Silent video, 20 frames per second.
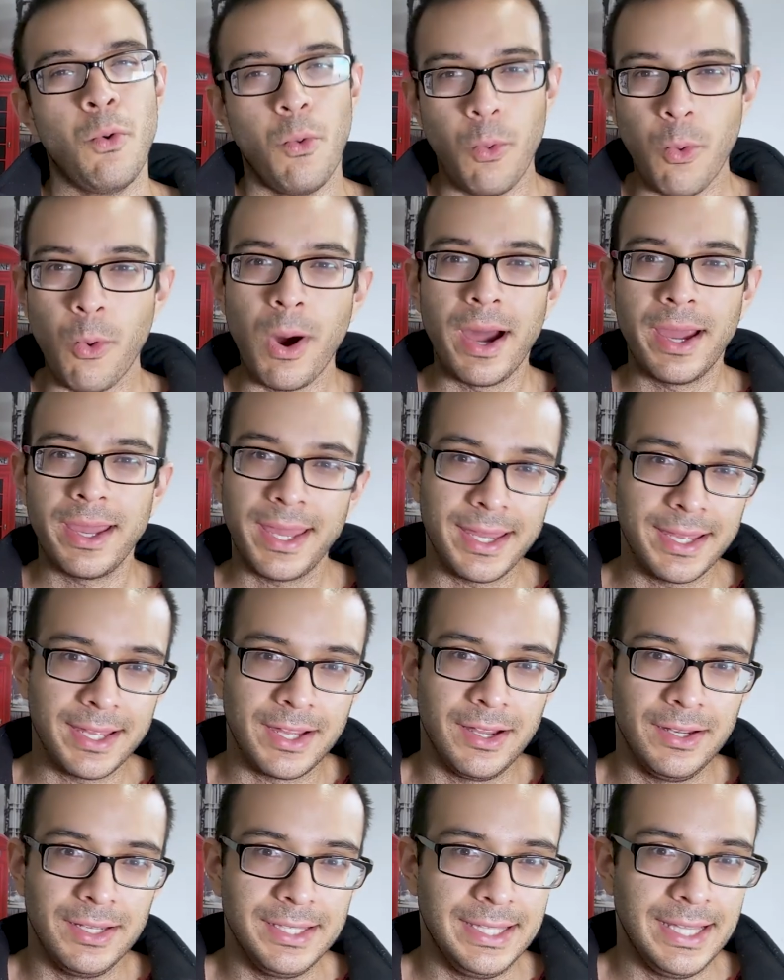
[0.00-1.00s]
why I
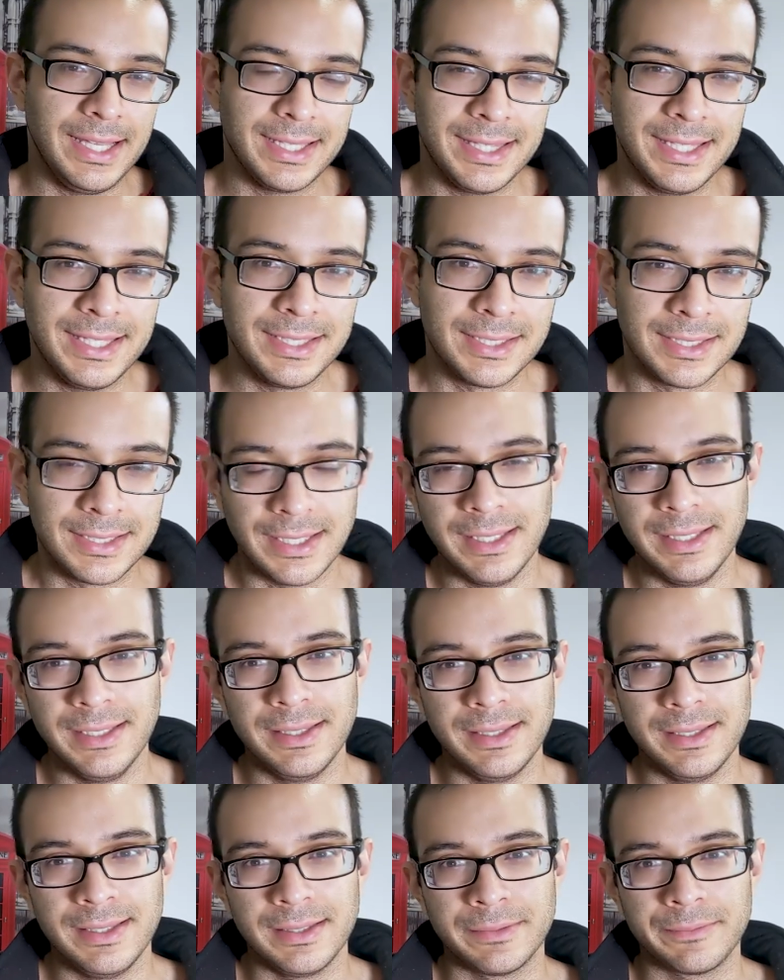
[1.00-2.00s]
call it like this
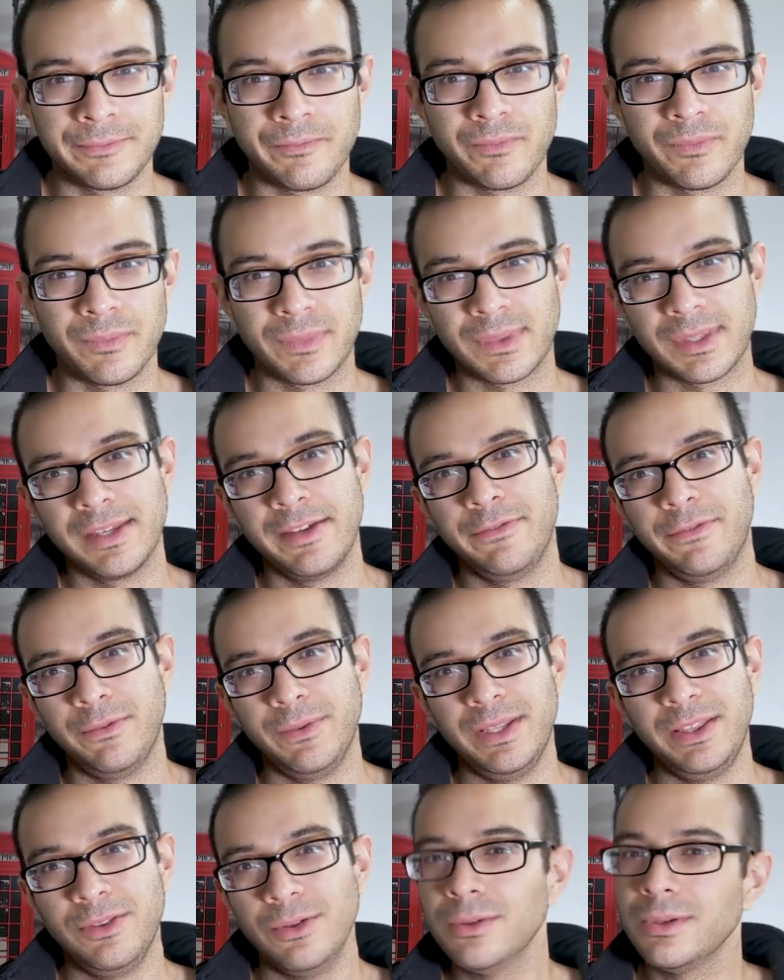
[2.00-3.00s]
and if
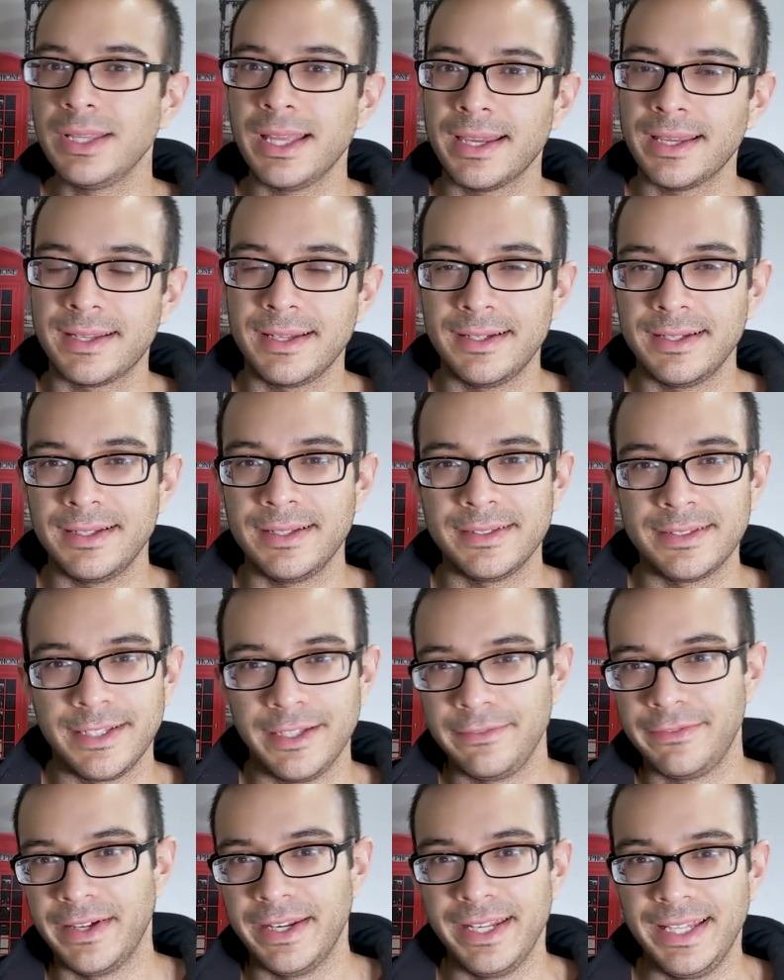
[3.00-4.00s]
we do like a uh,
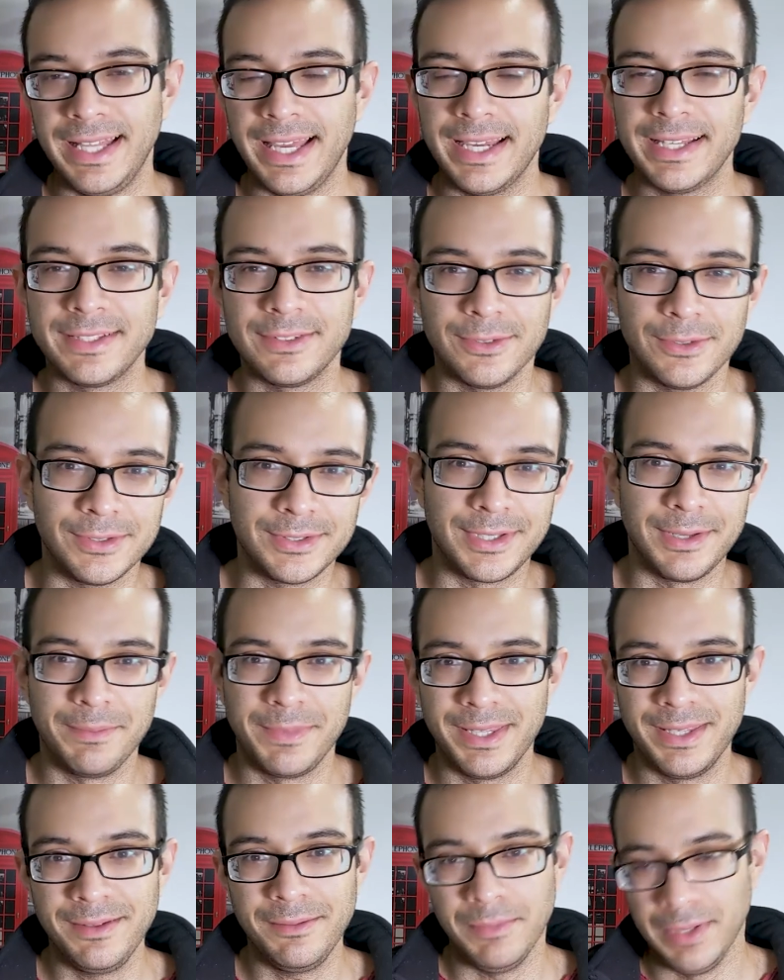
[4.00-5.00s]
self-analyze or
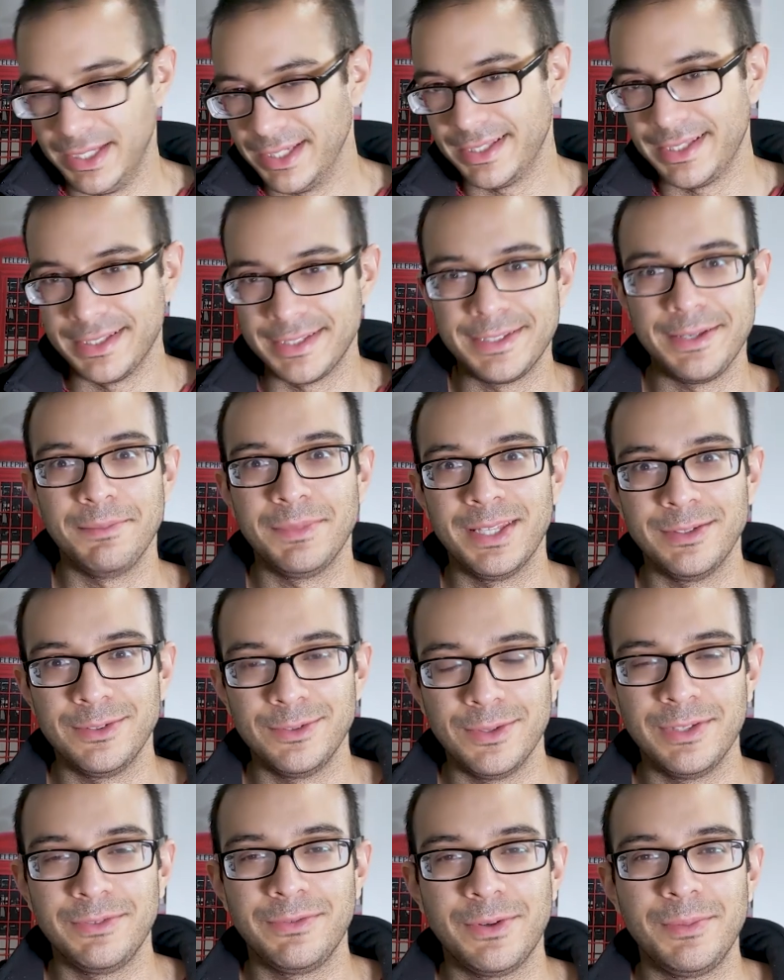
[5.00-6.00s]
something, because I sometimes
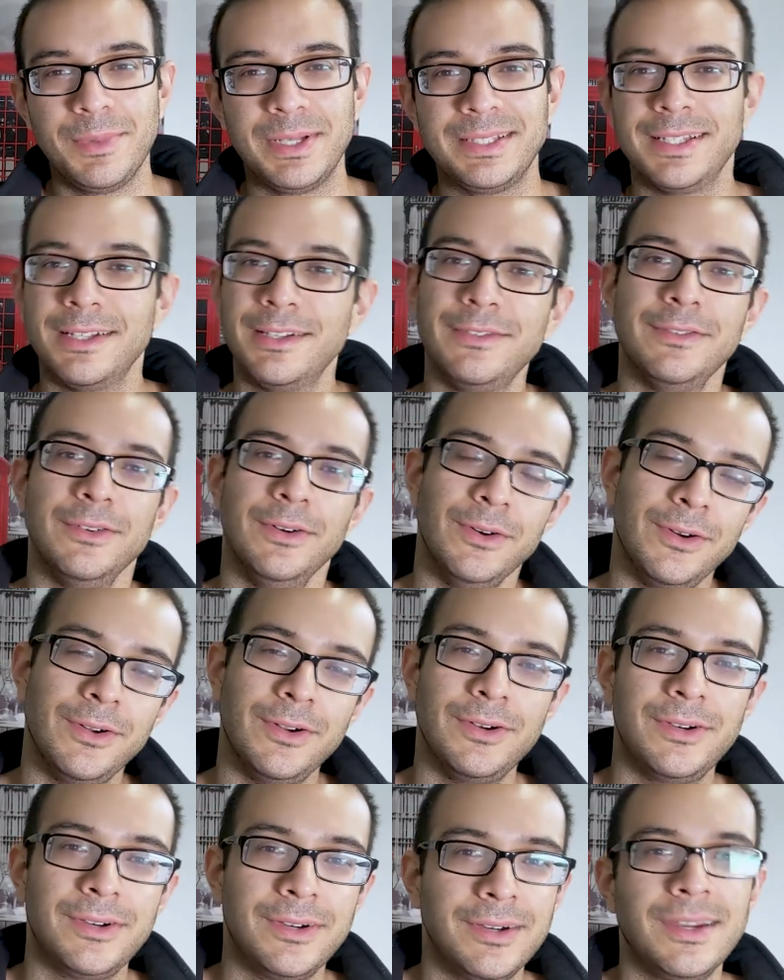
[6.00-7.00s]
do it for myself,
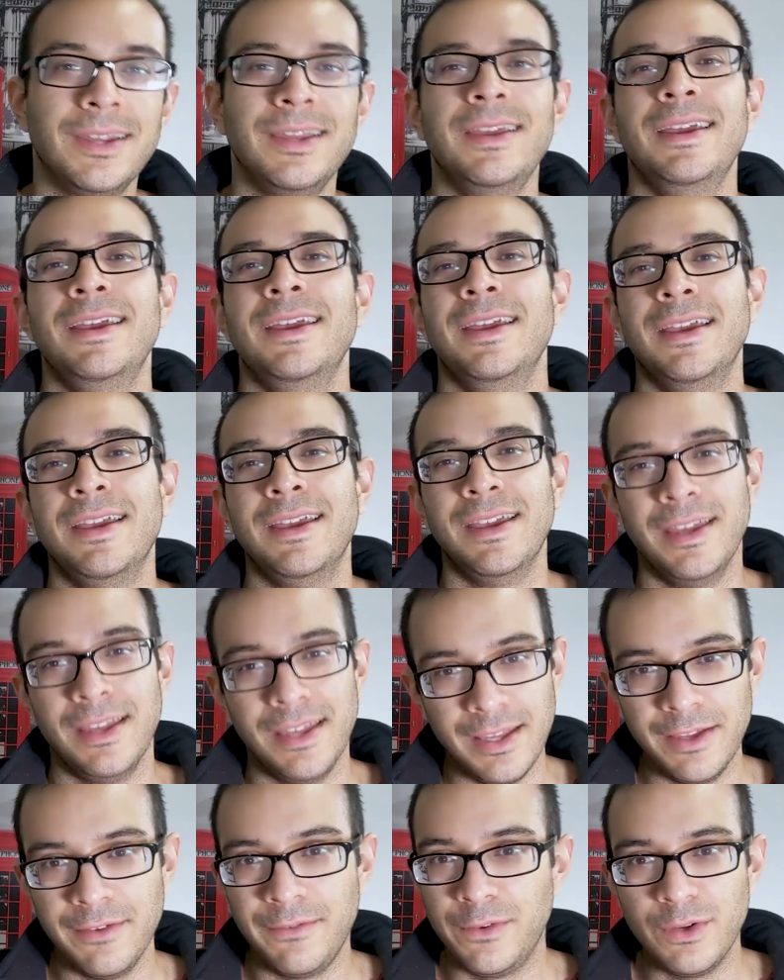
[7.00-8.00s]
or
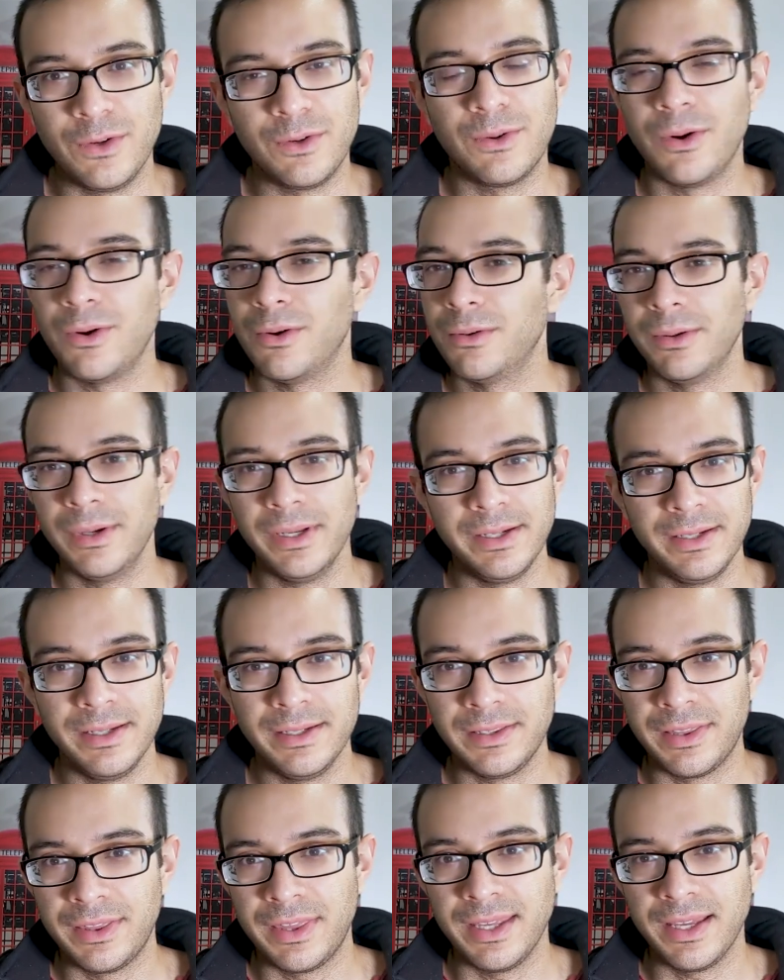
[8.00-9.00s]
if you go
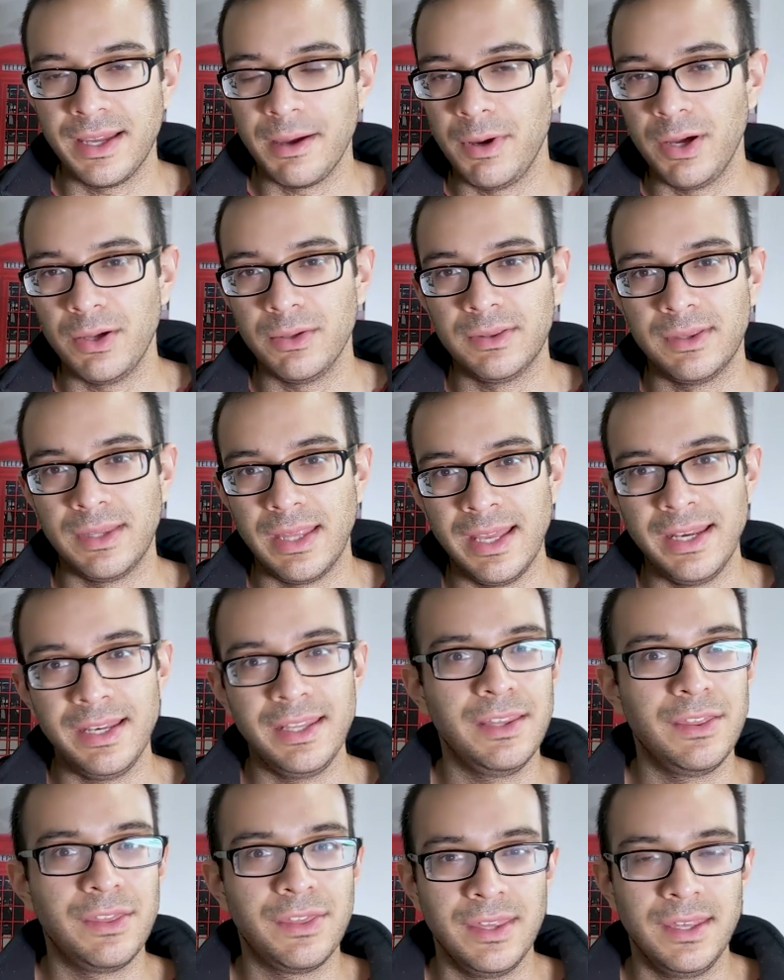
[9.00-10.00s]
and think about
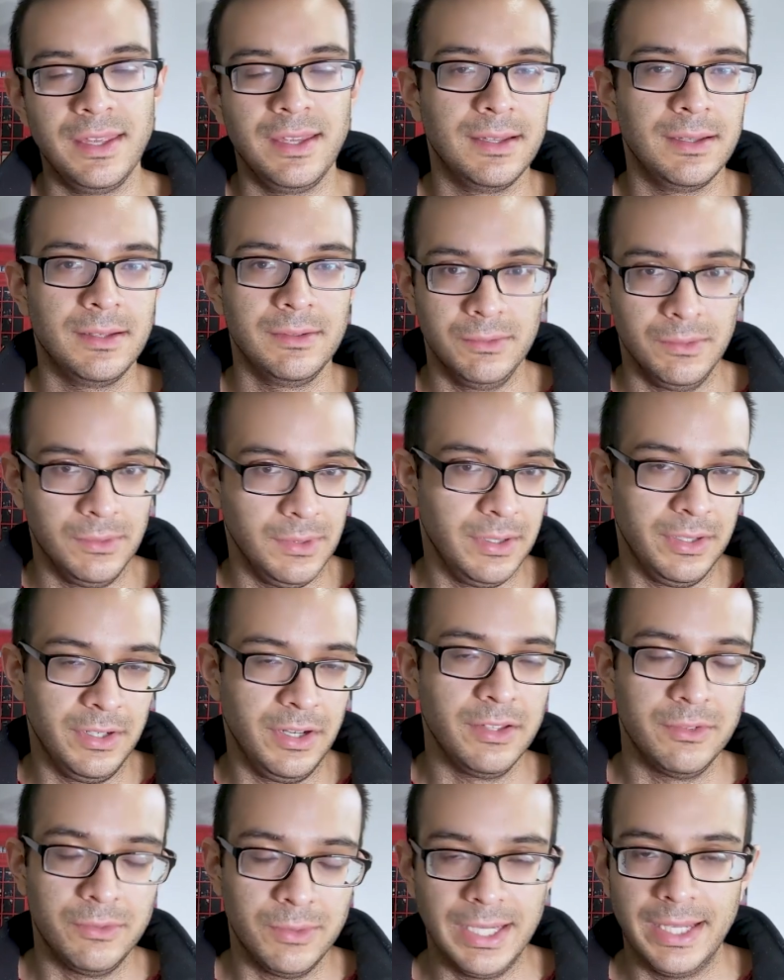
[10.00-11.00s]
anything
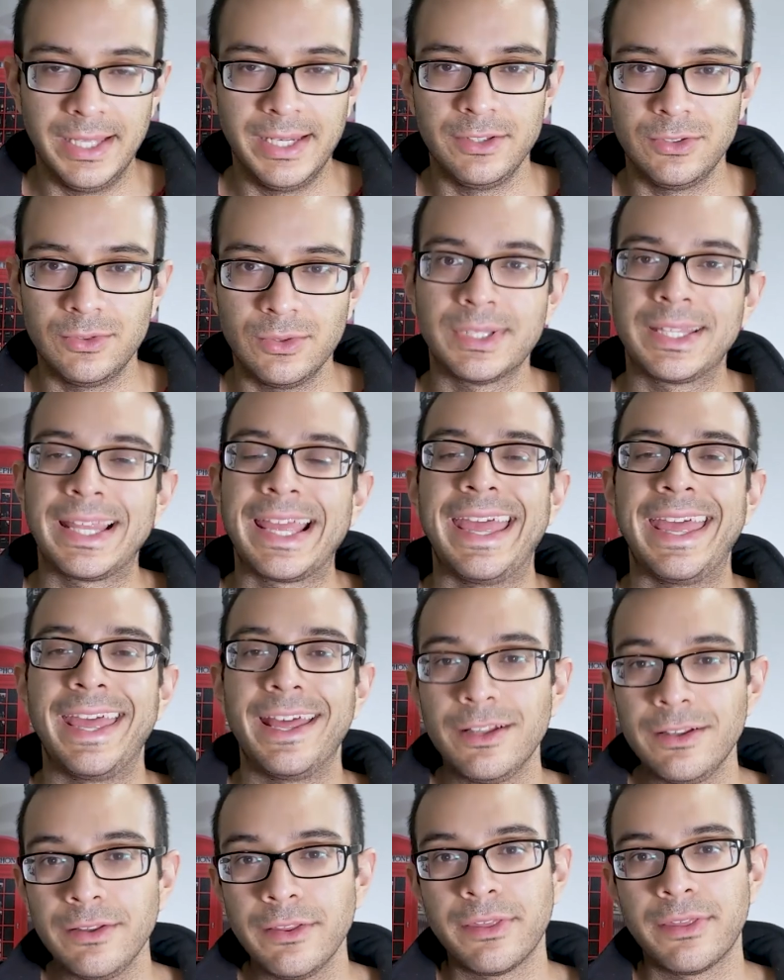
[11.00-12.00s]
not related to
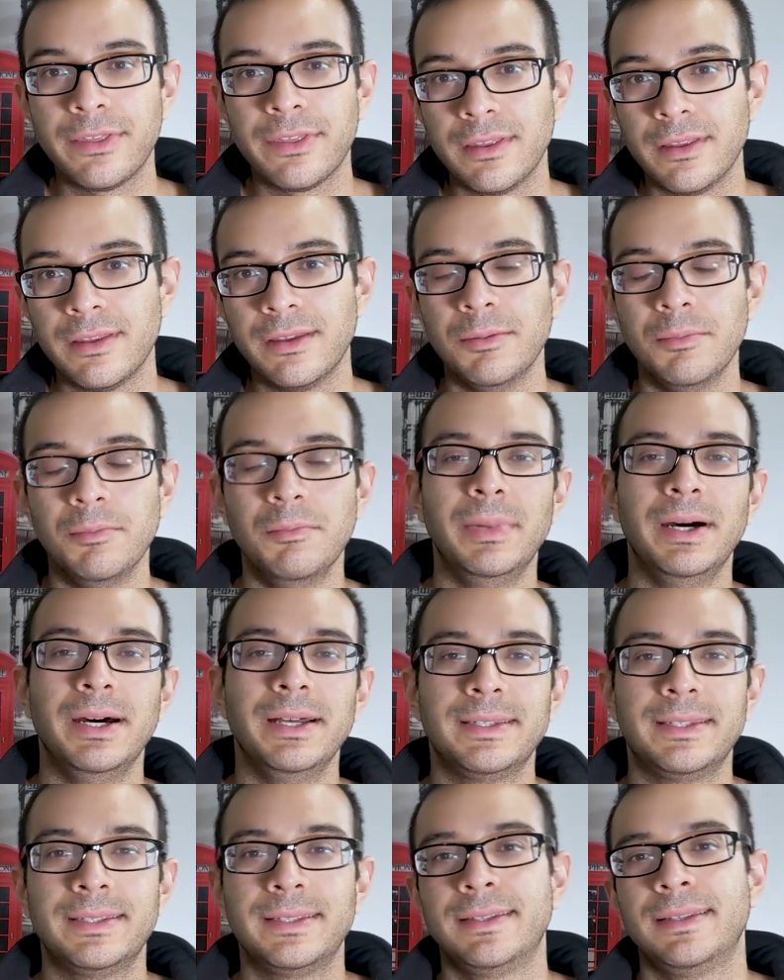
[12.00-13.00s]
health,
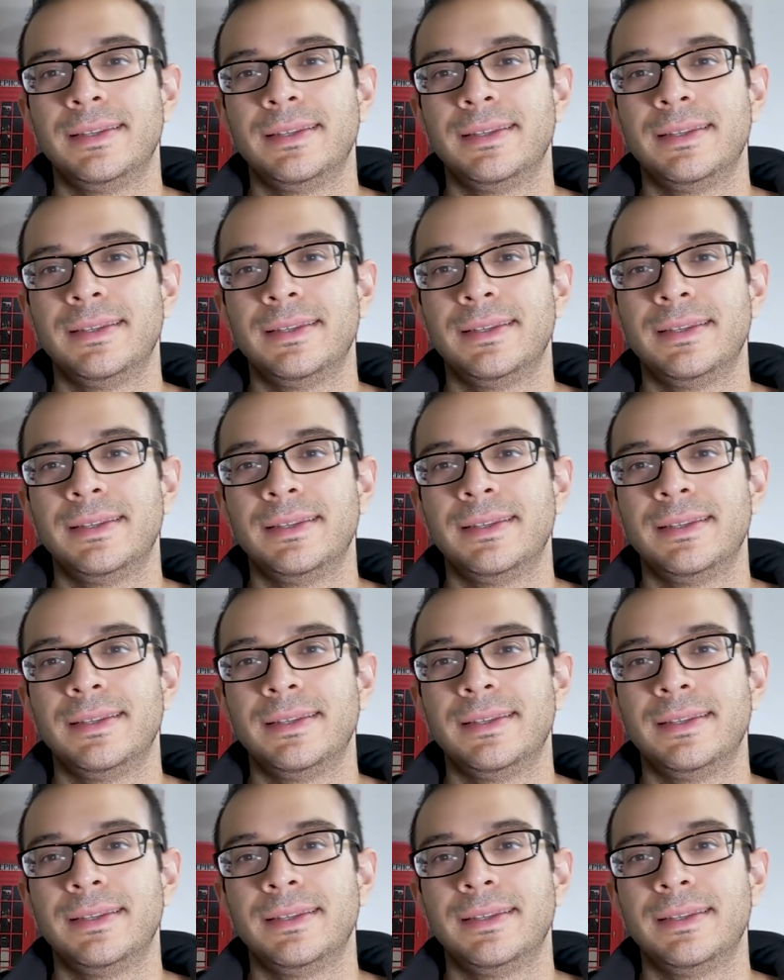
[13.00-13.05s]
but